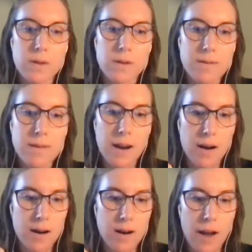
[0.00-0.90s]

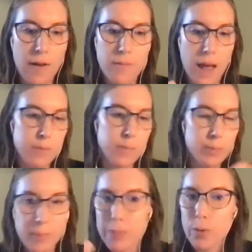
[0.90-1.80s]
there had
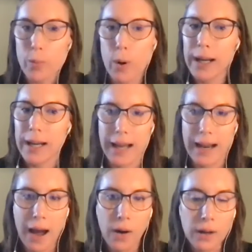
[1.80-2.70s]
been people pointing it
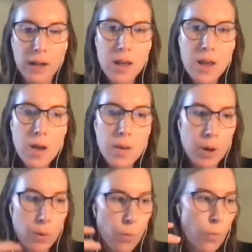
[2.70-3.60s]
out.
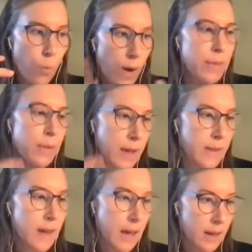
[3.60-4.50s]
But one
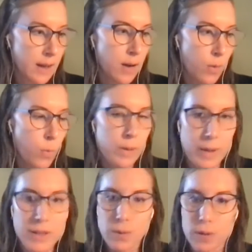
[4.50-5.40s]
thing that one of
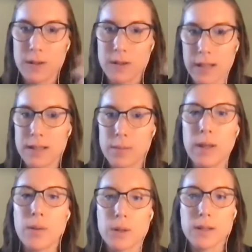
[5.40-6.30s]
my sources said to
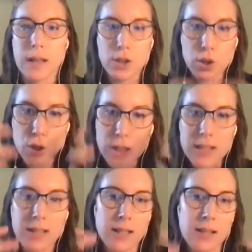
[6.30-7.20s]
me was, like,
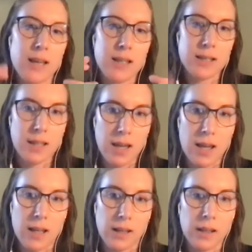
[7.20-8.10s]
she did this
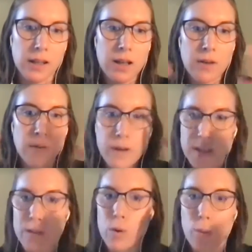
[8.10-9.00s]
in
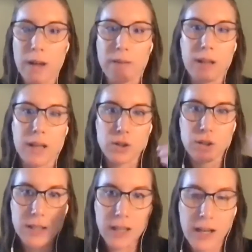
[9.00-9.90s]
visible wavelengths.
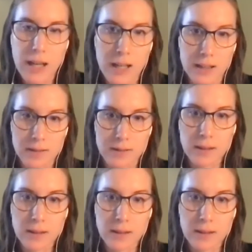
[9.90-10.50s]
She did it in